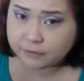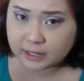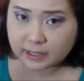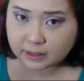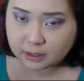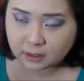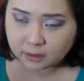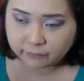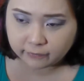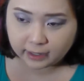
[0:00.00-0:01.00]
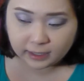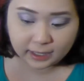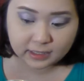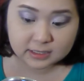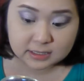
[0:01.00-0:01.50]
really thin and fine
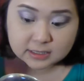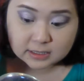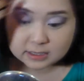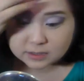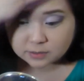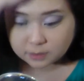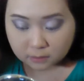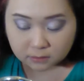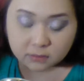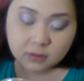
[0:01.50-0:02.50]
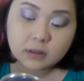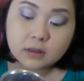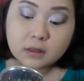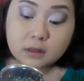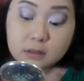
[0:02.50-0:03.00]
lines easily as well.
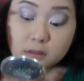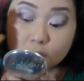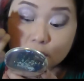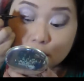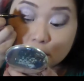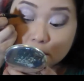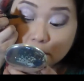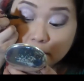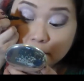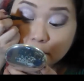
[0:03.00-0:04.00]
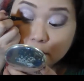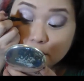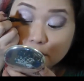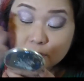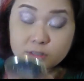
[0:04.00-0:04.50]
So what I'm going
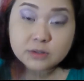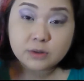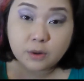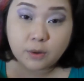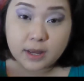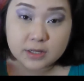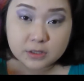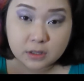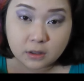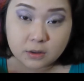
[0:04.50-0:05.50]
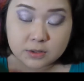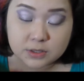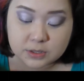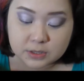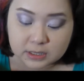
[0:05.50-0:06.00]
to do is to go as close
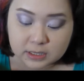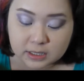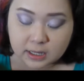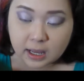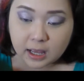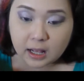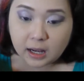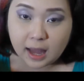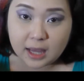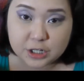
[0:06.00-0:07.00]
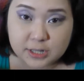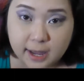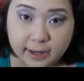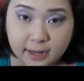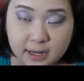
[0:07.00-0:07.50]
to the lash
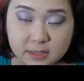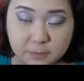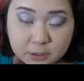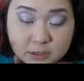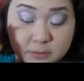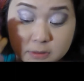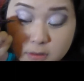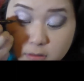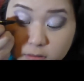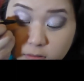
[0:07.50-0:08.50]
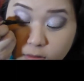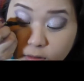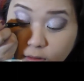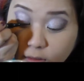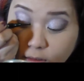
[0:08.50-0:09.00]
line as possible
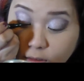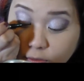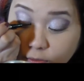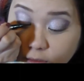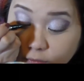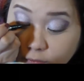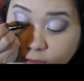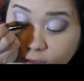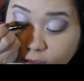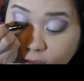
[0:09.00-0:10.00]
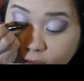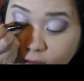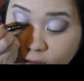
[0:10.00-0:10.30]
and create a really thin